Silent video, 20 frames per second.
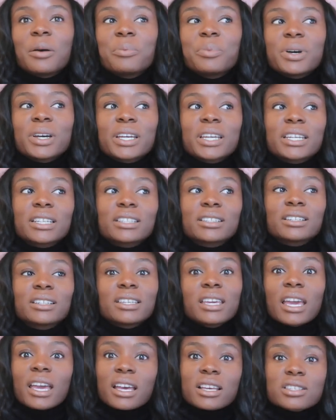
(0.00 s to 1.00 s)
But
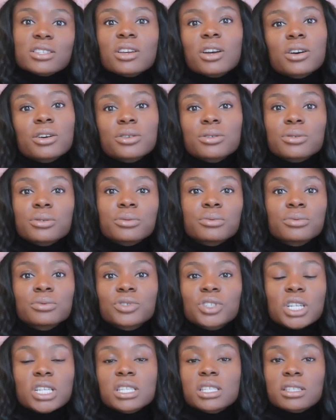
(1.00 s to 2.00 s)
yeah, so
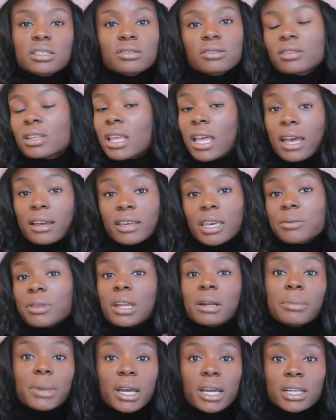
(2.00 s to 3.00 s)
just keep
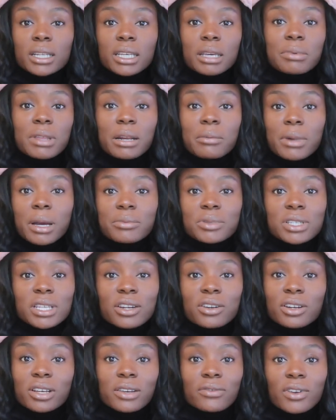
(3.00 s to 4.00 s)
that in mind. I'm just
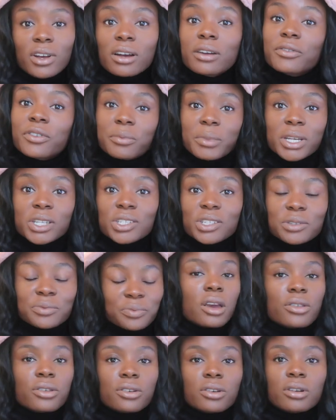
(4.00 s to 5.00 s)
here to give y'all information.
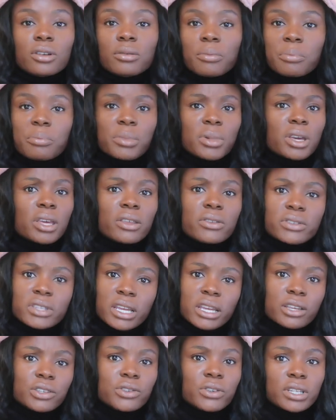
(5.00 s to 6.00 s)
Other myths,
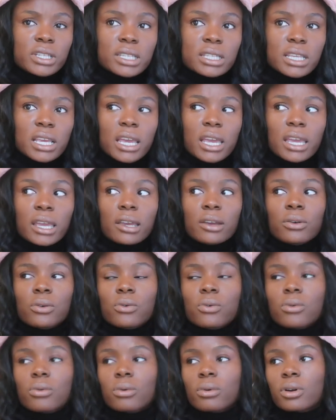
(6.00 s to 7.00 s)
I guess you can say,
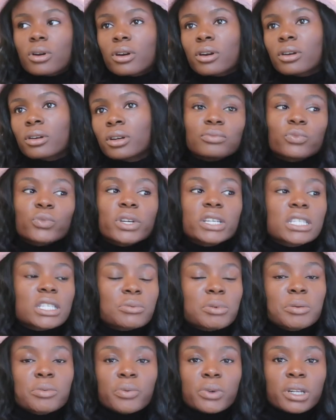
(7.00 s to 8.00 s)
or
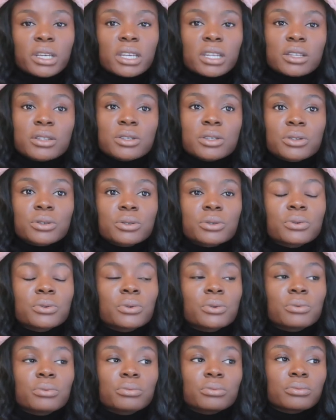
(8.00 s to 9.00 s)
reasons people want to get
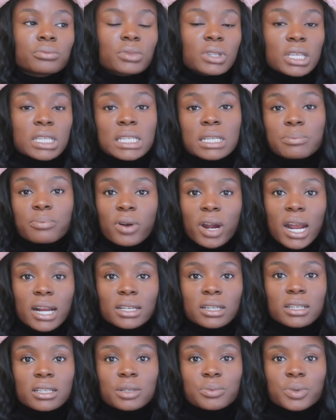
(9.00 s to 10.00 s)
into this
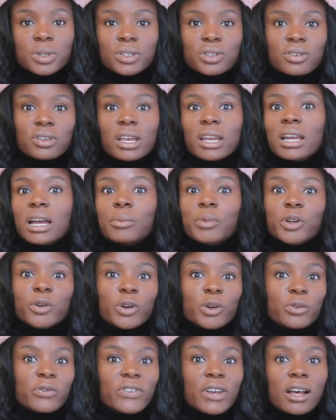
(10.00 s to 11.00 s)
practice is because they're like, I'm gonna
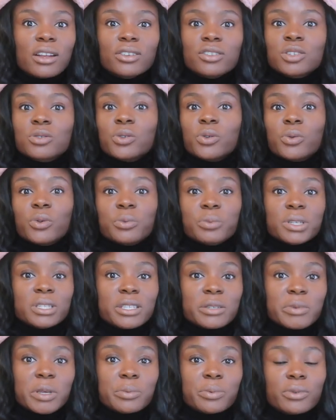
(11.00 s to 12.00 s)
work with founders, I'm gonna work with
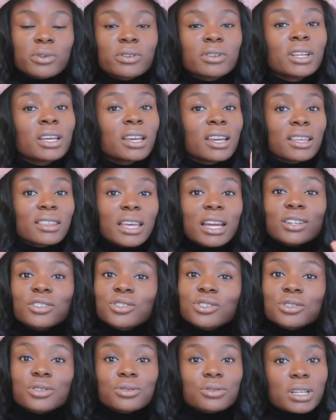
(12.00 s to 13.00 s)
business people. And that
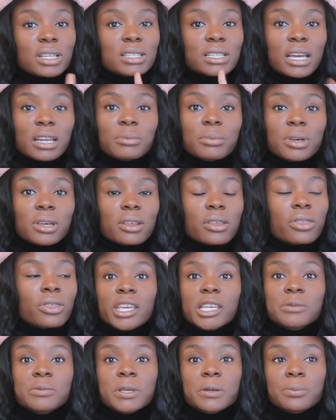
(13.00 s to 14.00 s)
is true, that's not a myth.
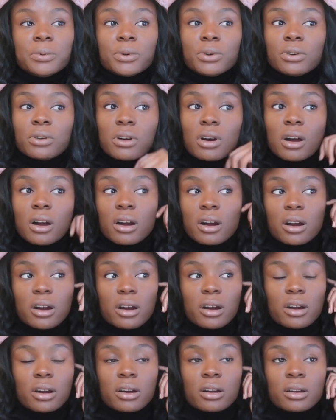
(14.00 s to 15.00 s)
These people
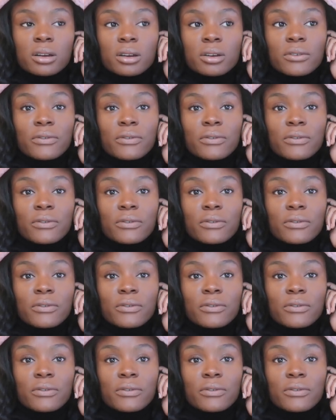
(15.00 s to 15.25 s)
are